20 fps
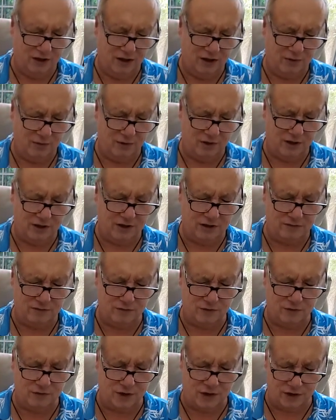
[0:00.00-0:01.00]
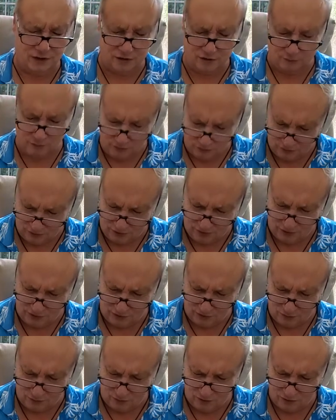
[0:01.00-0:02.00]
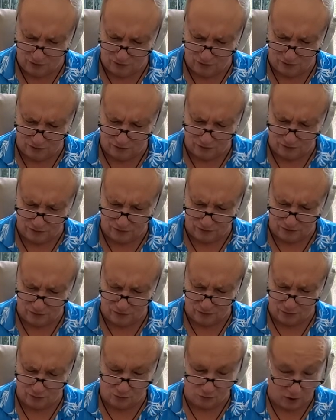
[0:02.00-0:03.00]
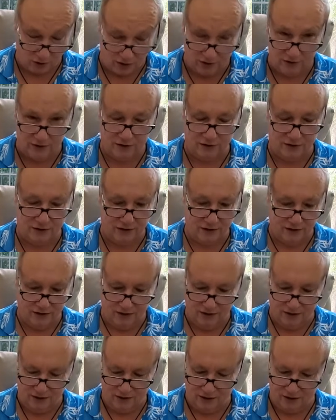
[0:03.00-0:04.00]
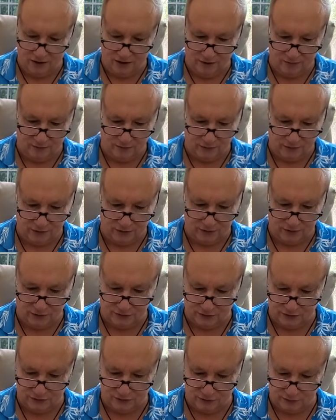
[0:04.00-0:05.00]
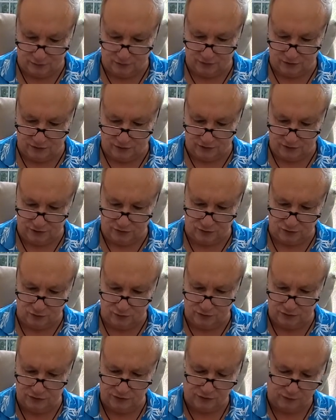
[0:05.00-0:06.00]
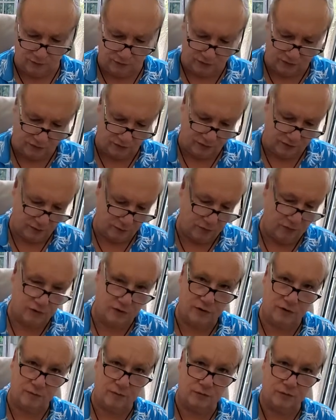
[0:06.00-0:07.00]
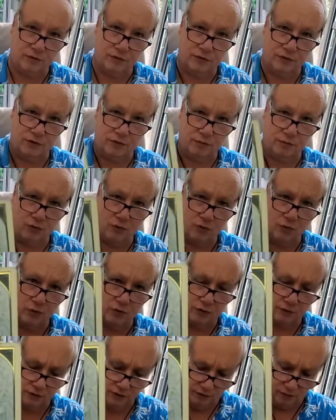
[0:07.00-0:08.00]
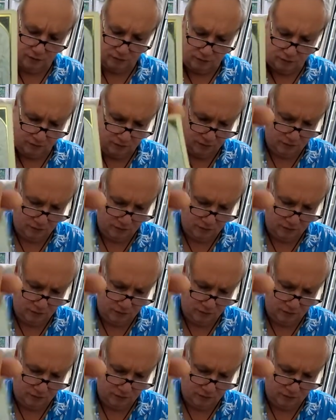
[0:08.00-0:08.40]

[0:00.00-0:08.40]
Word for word: am I not communicating well or, or what? um, because typically this would be something like pretty, pretty important here.